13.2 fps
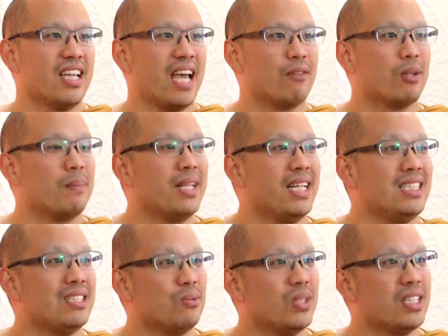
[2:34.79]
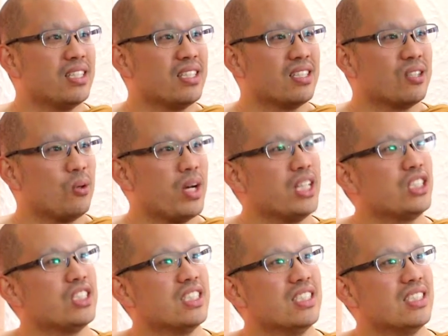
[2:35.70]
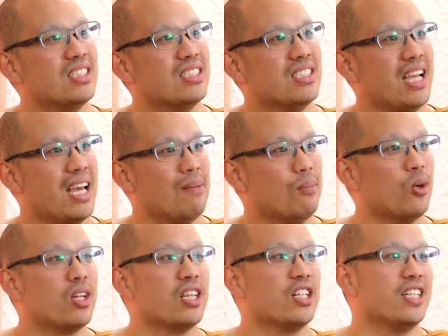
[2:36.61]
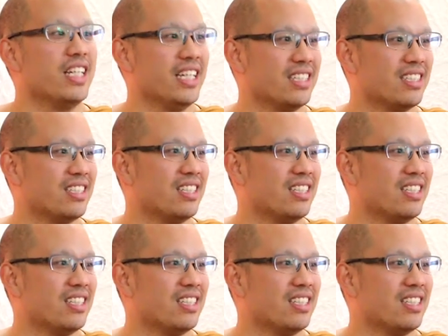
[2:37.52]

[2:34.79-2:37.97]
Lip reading: and replace it with questions and more learning.